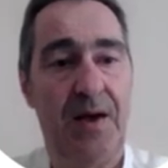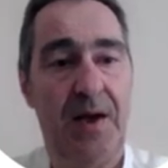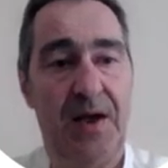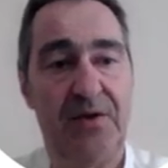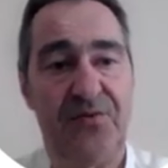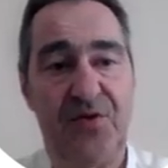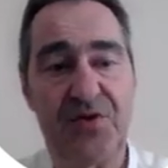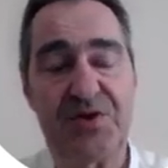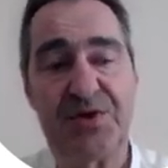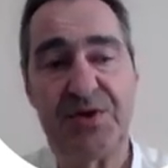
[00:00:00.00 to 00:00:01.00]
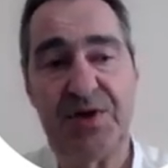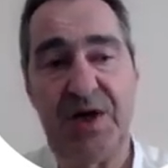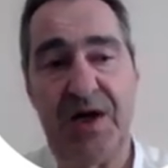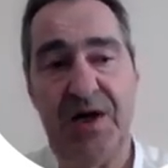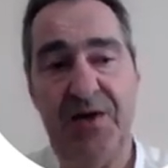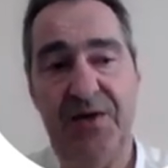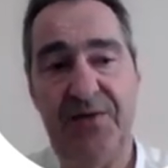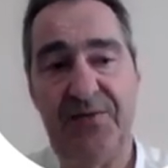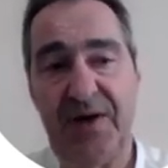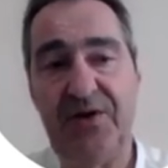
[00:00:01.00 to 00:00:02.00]
And of course, I
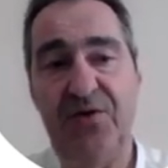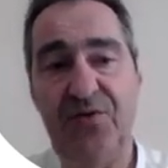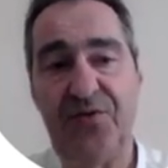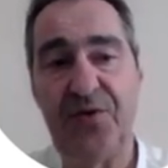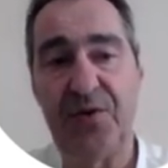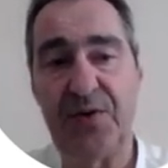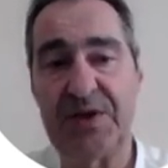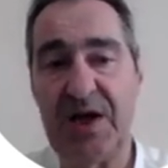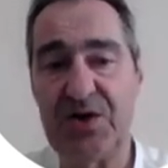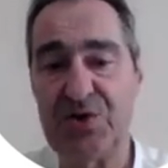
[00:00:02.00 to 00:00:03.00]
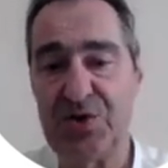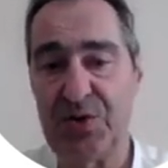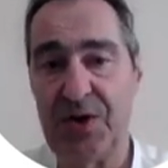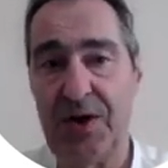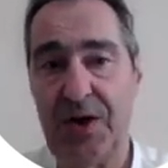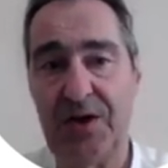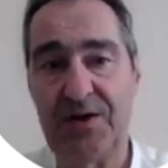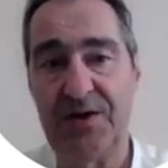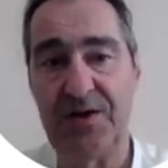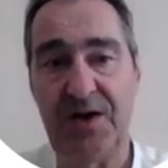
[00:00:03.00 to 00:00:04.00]
thank you for your attention
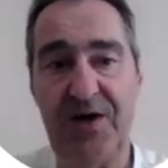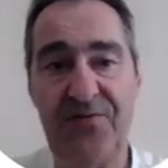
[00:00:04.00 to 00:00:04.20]
and have